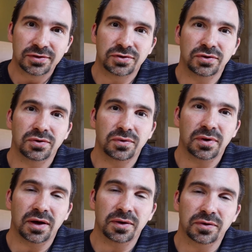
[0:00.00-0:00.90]
to
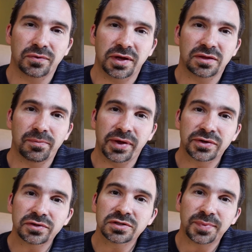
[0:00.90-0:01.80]
uh, create the
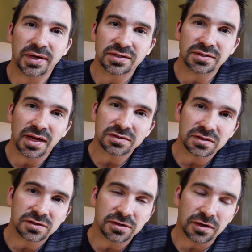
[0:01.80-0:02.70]
mental space
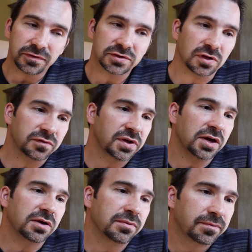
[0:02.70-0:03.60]
necessary for self
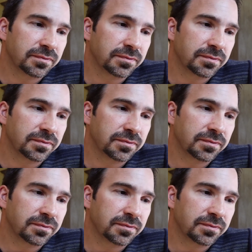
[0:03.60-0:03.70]
care.